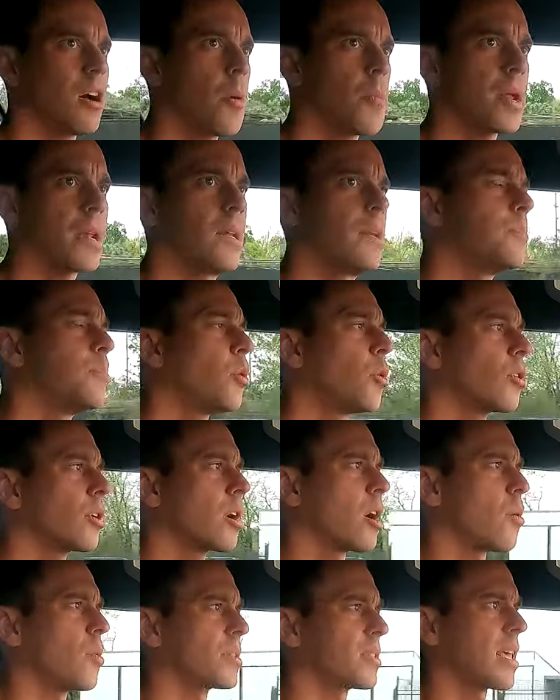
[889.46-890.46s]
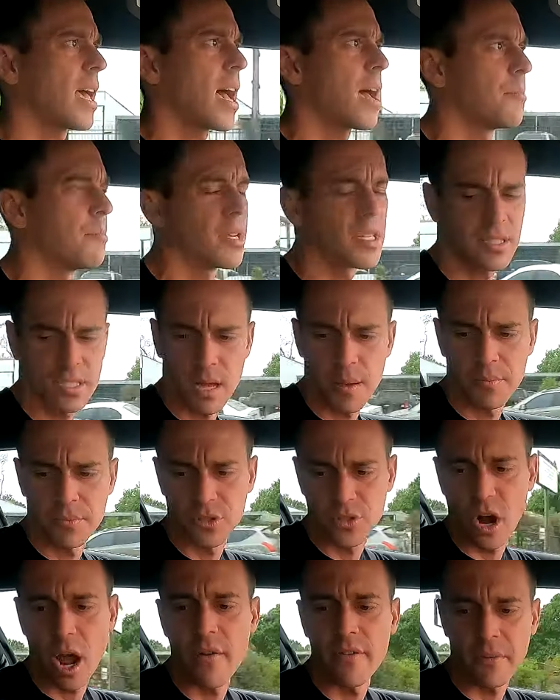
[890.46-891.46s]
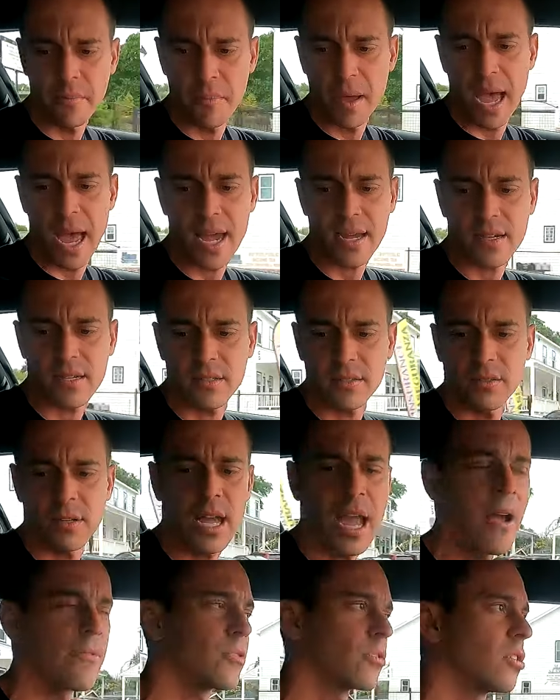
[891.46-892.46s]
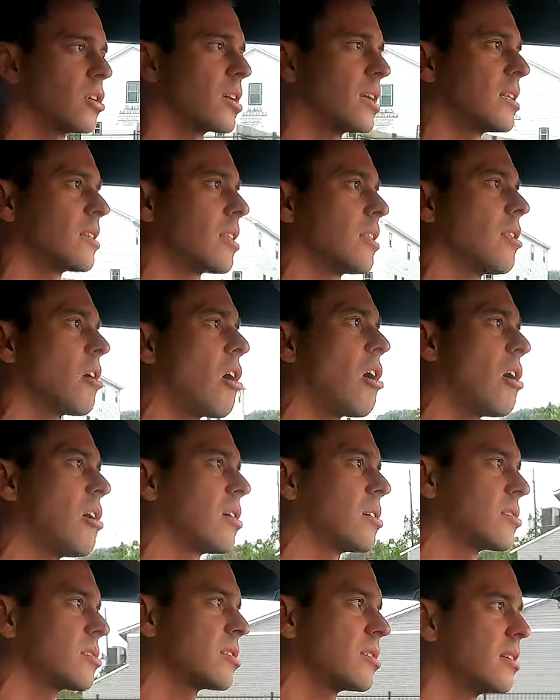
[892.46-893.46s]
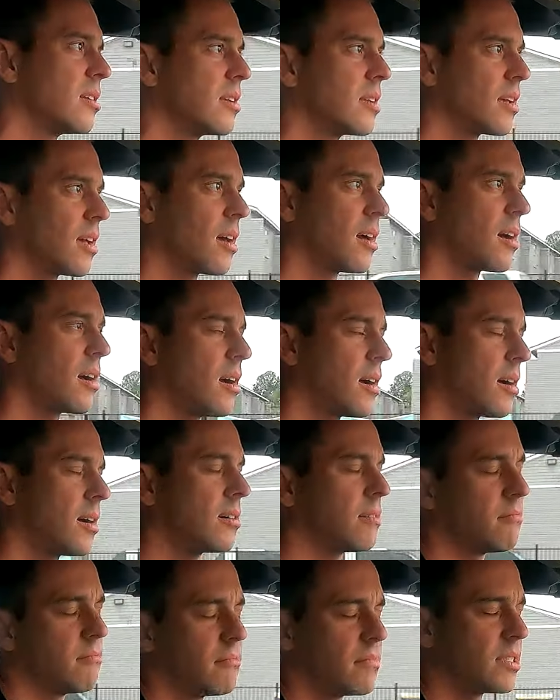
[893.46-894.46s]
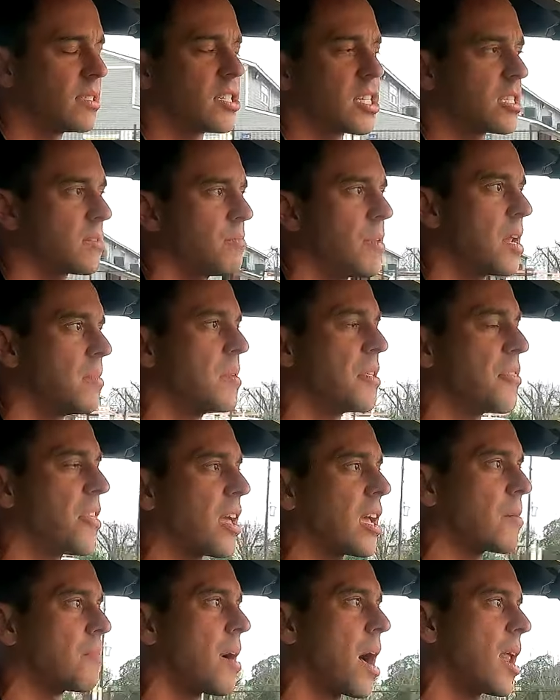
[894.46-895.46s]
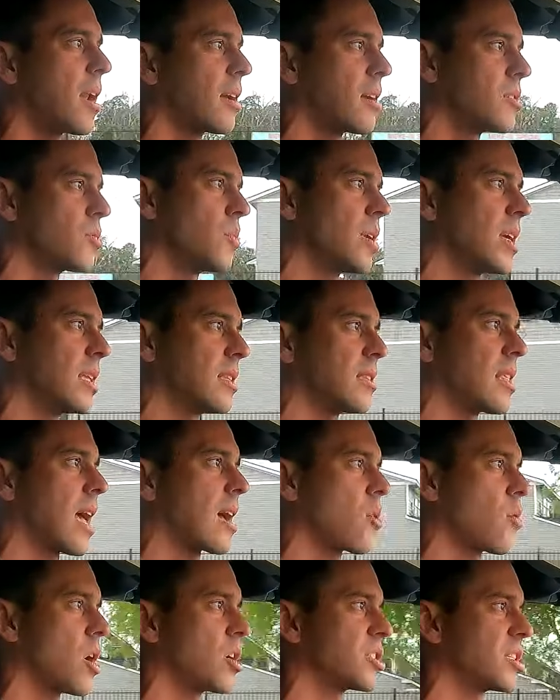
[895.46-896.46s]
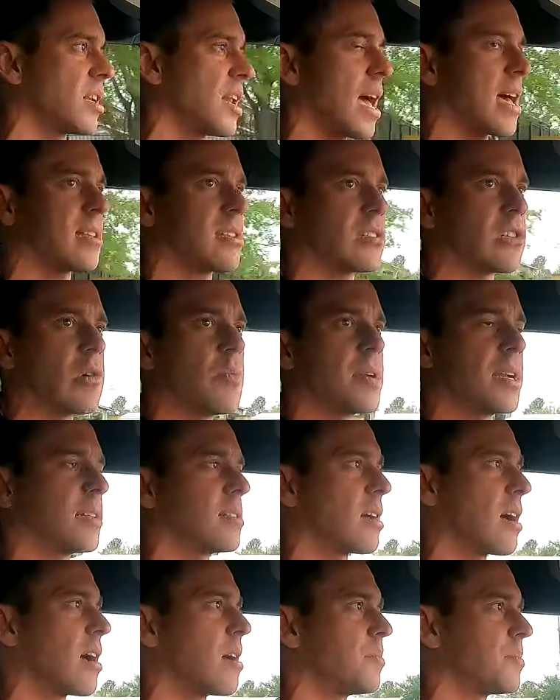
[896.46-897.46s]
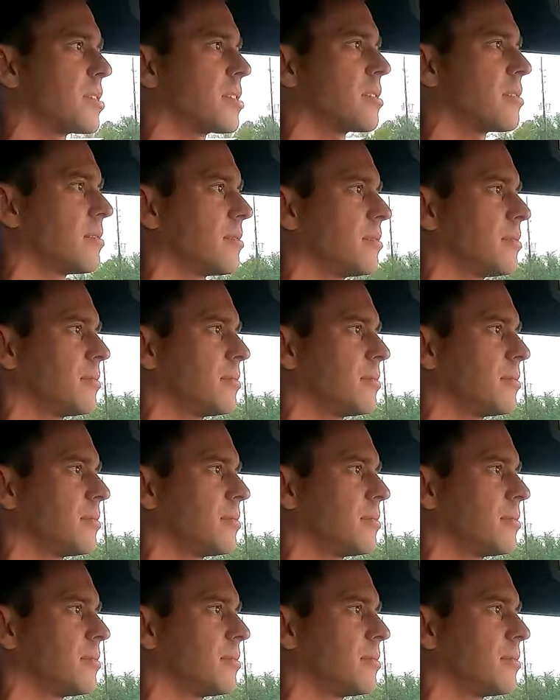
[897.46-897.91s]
Hope I didn't bore y'all with that, but something driving back after looking at the logs just made me think about it, because we get that question asked so many times.